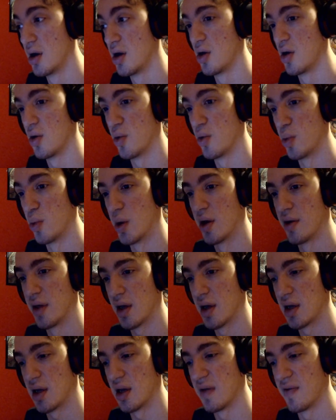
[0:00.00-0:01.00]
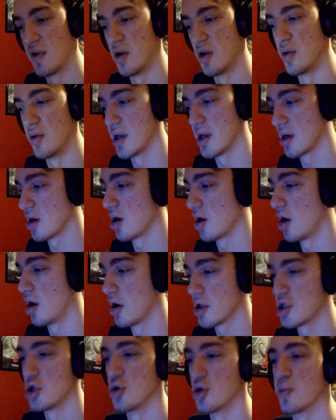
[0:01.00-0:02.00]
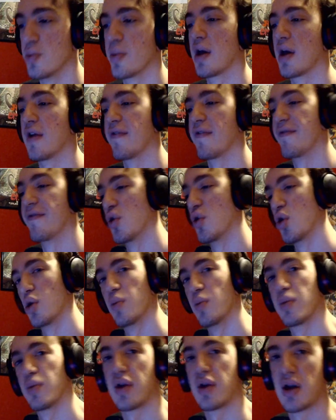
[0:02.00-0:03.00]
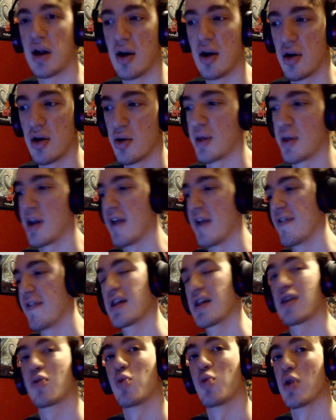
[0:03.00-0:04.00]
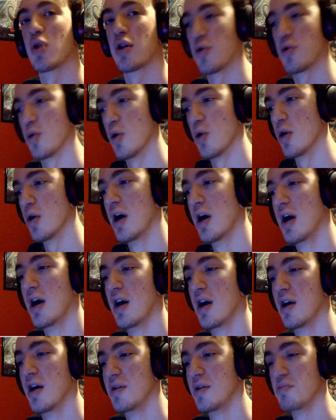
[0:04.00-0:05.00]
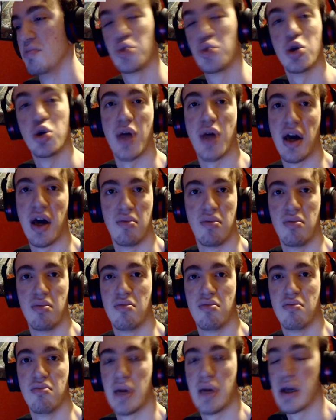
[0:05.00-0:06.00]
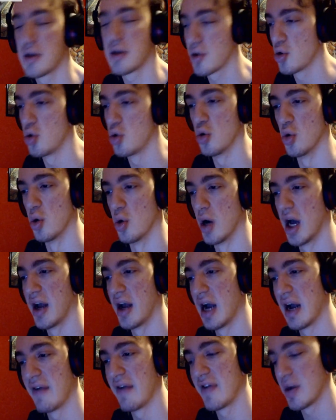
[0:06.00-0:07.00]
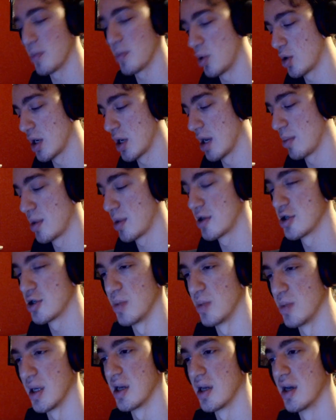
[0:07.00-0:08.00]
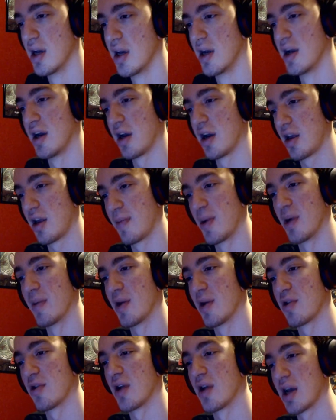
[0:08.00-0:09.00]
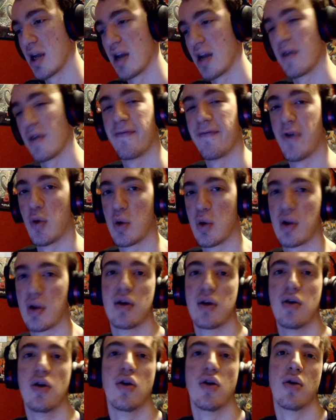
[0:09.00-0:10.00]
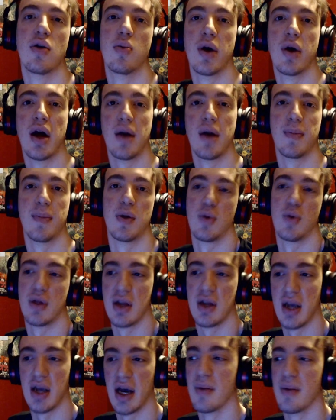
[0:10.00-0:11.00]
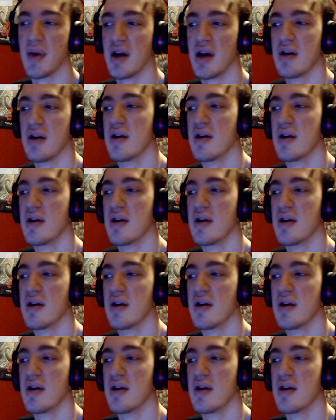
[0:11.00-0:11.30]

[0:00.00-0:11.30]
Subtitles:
where they give unique costumes and forms to characters, and I think that's really cool. Do that. It's cool. I think more games should be experimental, and I get focusing on what happens with the anime.